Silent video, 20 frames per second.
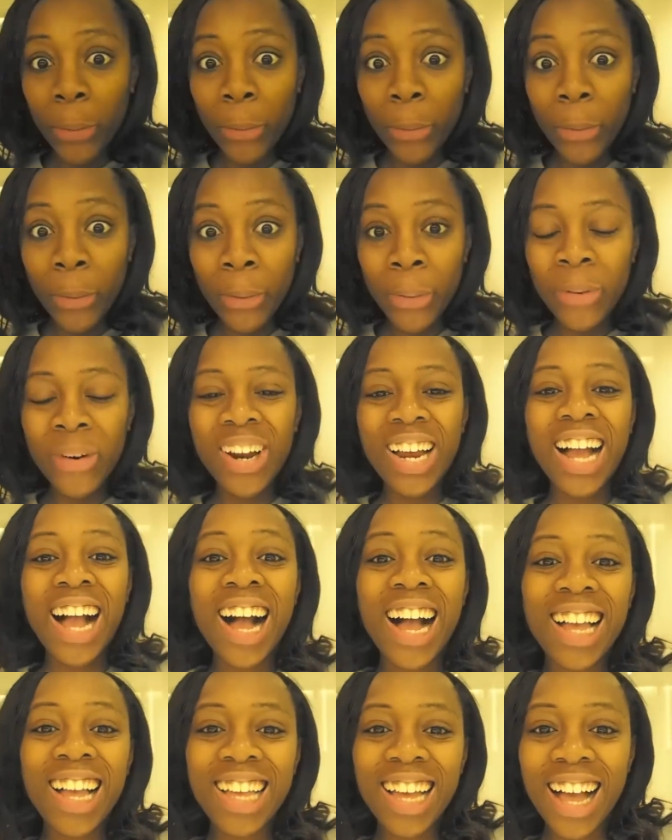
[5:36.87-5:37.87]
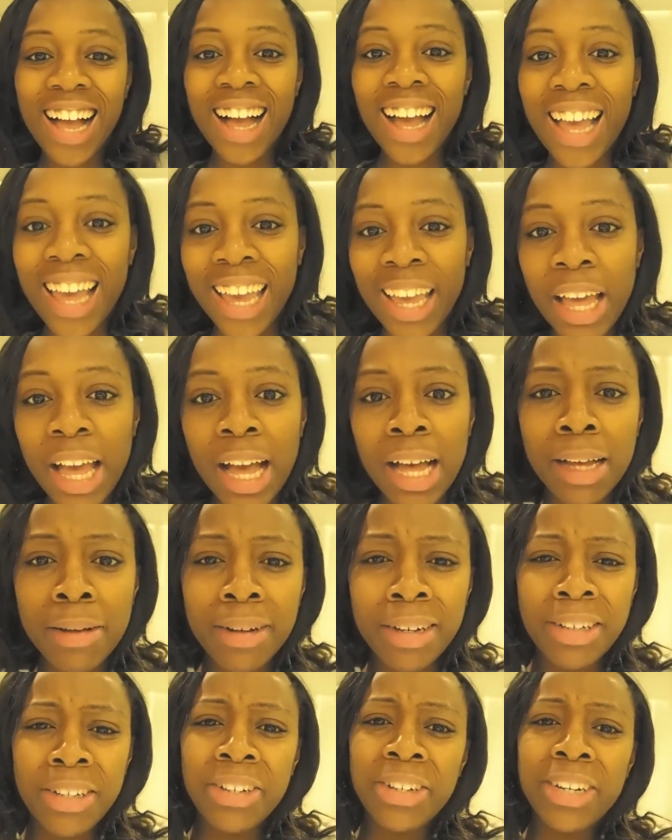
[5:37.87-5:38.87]
Hi.
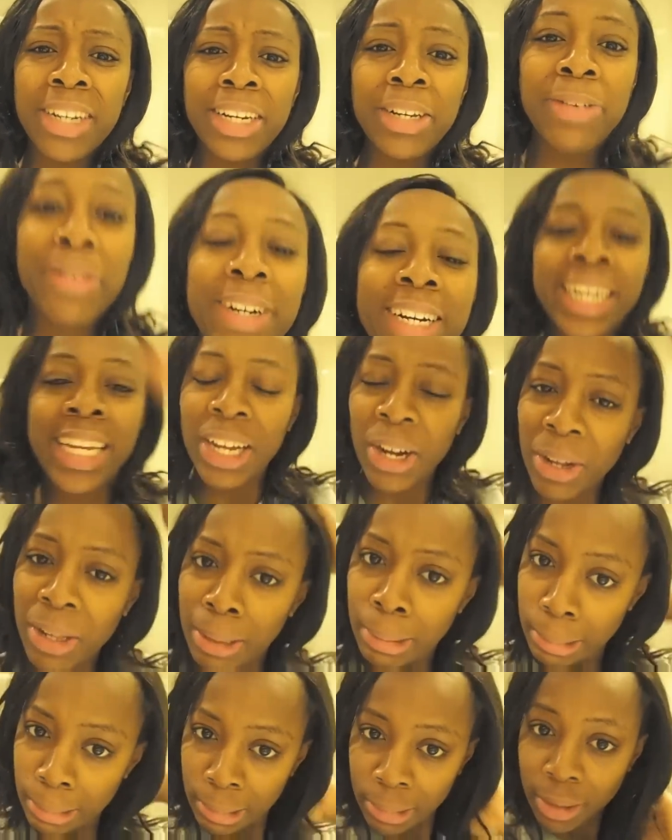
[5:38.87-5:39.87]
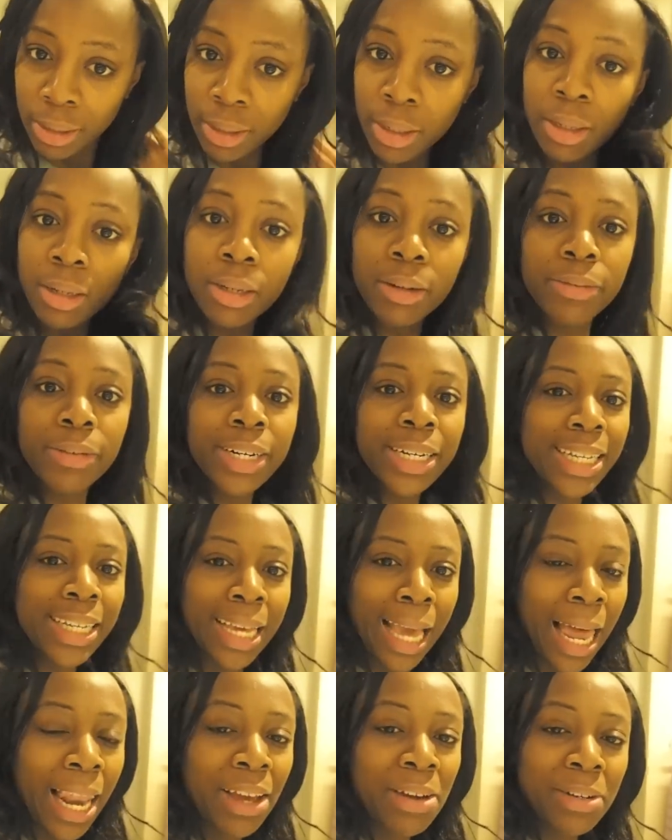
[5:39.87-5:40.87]
God, I look really
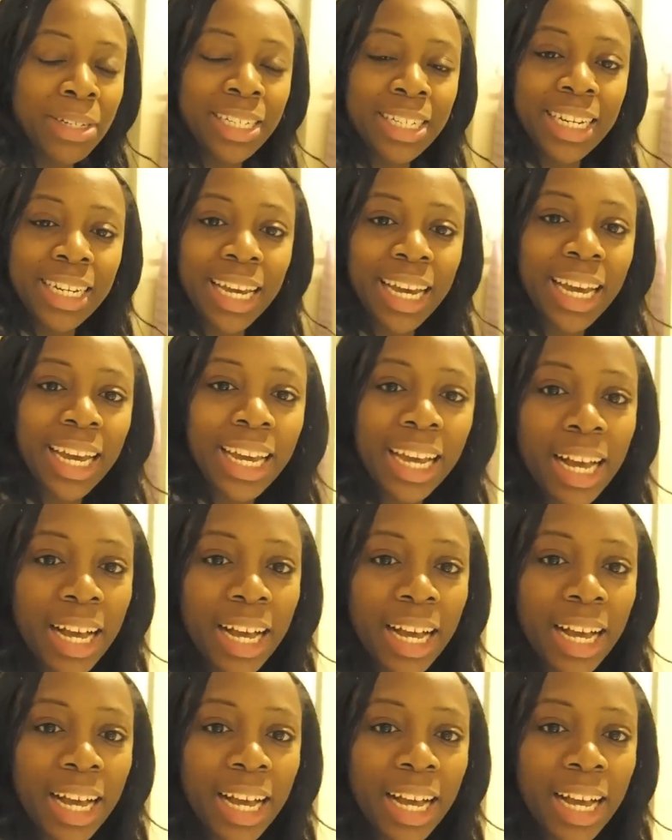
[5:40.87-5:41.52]
yellow today.